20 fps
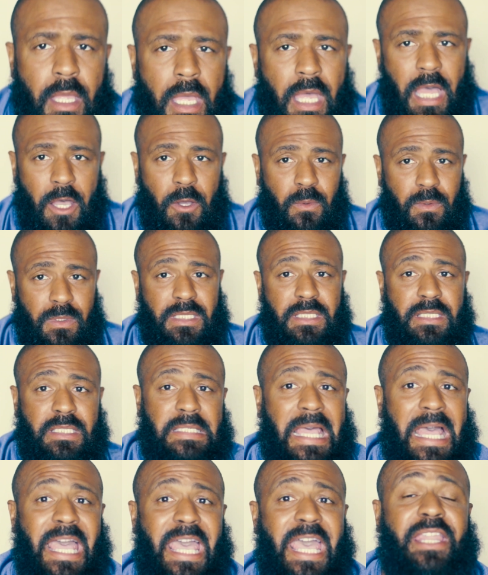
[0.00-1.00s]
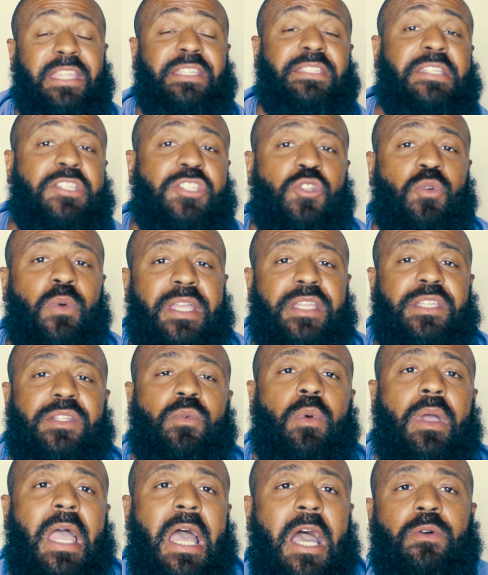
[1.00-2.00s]
I had a
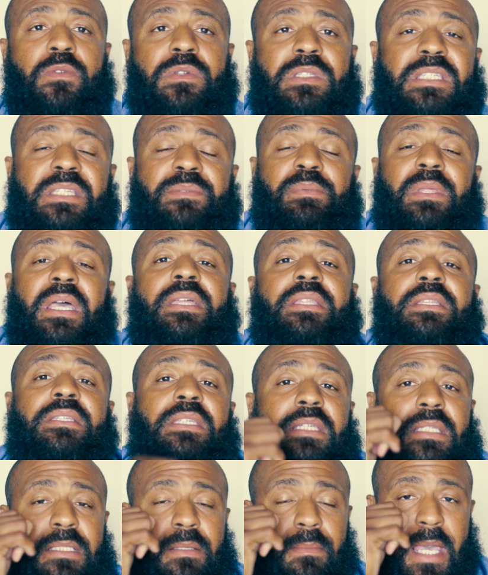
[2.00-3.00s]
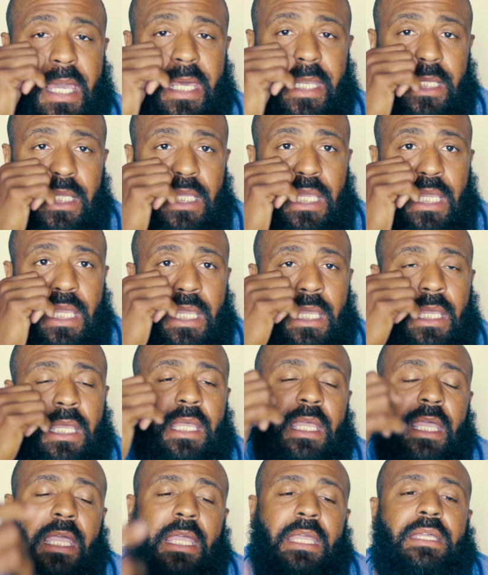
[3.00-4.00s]
situation where I was explaining to somebody
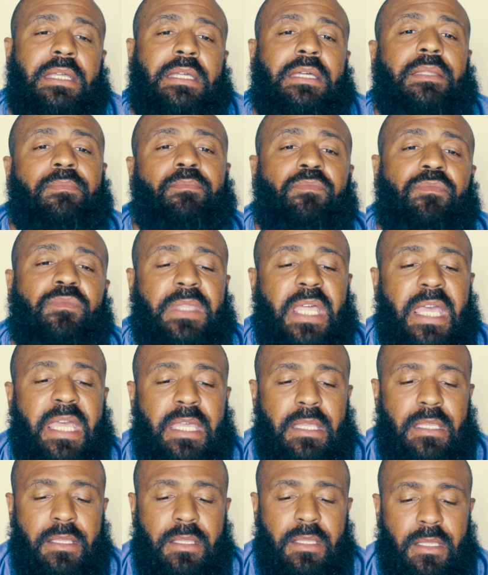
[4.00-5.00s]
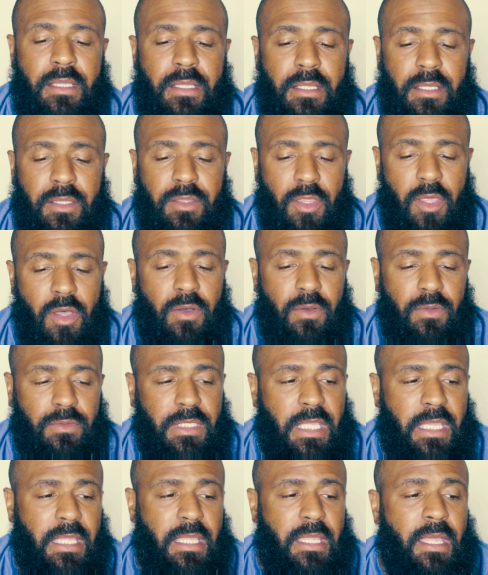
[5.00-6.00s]
and they thought
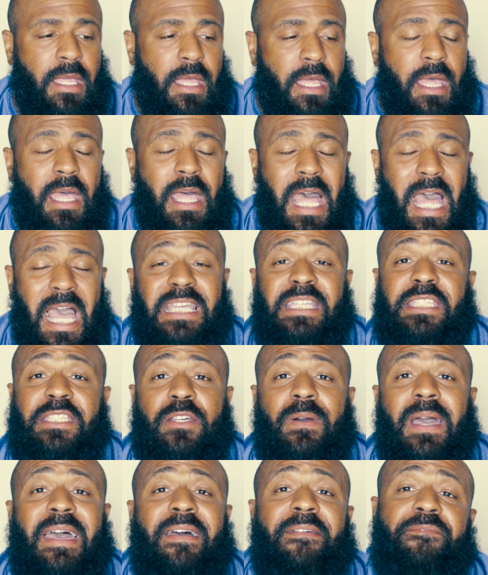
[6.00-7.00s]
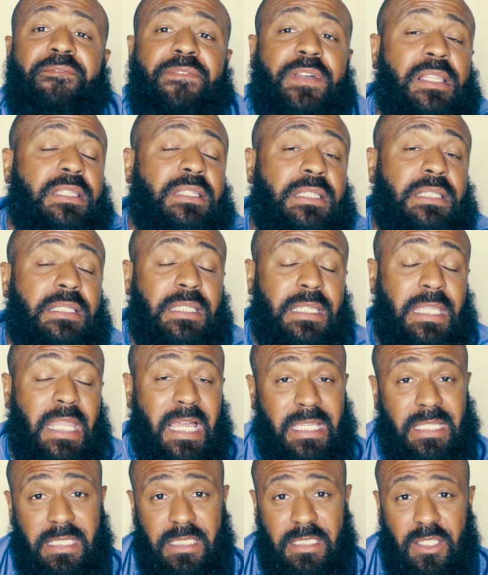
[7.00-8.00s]
that I still had feelings and
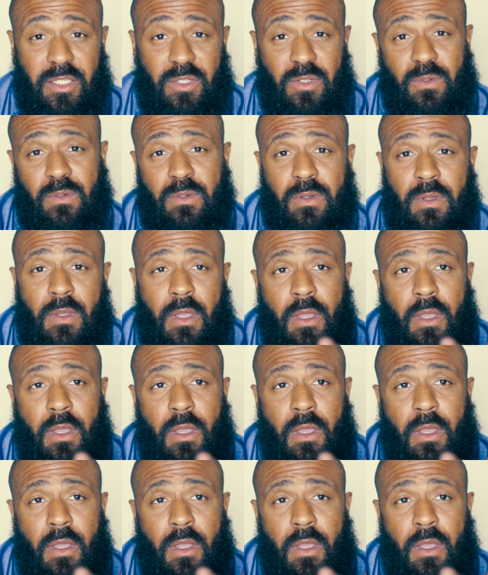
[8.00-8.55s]
I still